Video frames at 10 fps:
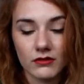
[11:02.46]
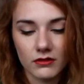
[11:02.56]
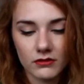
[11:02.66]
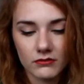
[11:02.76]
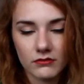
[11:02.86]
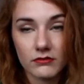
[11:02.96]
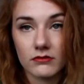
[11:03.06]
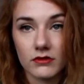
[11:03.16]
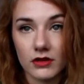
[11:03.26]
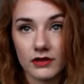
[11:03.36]
don't know.
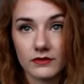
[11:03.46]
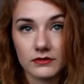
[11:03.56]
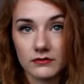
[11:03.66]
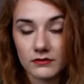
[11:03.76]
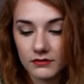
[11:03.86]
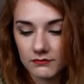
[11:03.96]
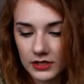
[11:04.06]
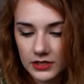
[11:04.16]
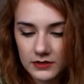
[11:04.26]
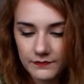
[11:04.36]
I can't even
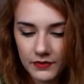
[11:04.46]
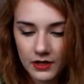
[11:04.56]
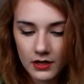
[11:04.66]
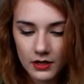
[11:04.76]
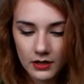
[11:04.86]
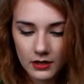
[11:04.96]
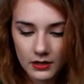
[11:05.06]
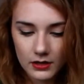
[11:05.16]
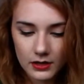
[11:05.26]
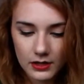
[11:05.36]
read.
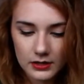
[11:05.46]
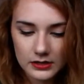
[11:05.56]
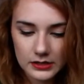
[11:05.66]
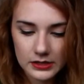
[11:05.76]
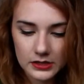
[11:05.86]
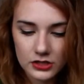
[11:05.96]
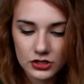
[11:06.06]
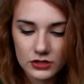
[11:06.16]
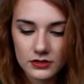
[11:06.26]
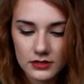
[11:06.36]
And it's
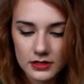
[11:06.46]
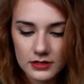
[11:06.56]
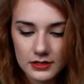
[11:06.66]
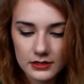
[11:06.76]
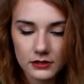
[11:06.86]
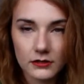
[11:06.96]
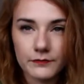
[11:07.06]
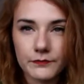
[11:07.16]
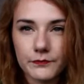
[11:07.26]
just this little,